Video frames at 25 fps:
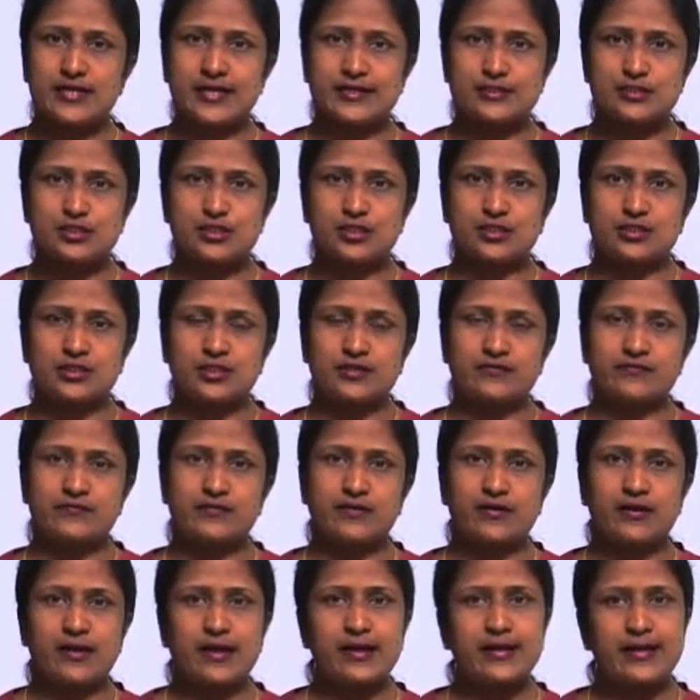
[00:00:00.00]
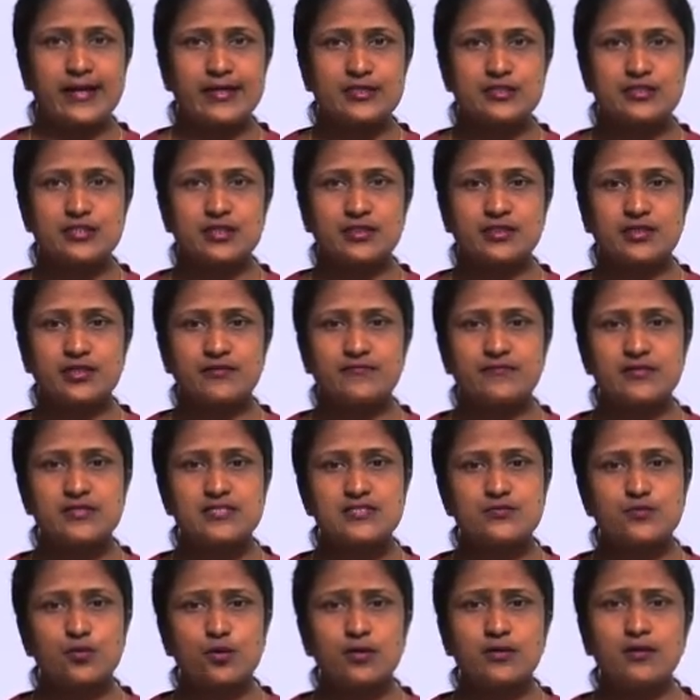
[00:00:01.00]
adjective. An adjective
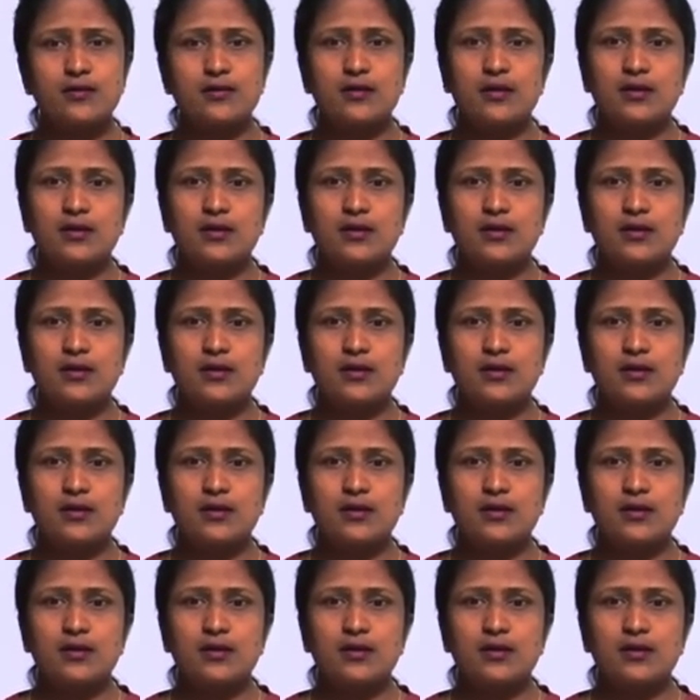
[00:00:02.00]
is what?